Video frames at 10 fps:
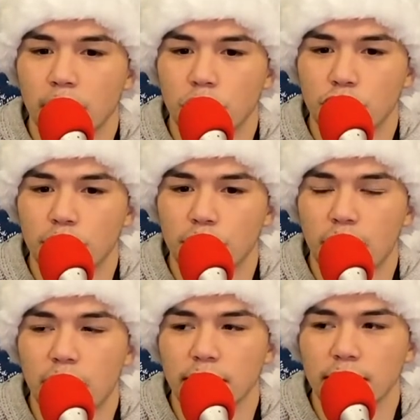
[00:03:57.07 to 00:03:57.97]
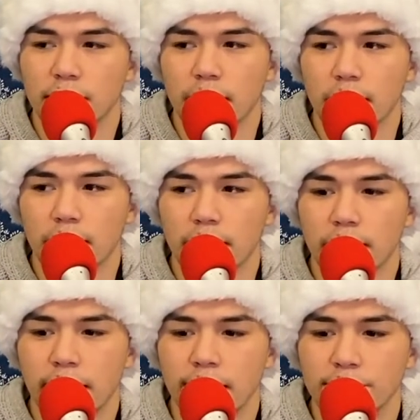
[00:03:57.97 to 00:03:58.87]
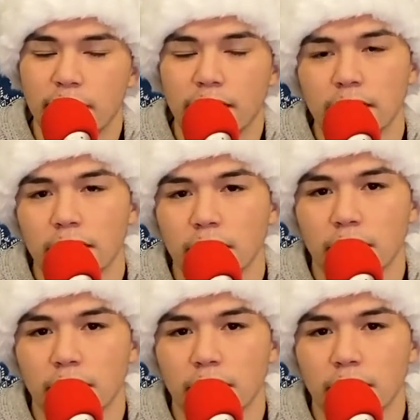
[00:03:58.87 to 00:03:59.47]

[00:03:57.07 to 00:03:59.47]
did not get as many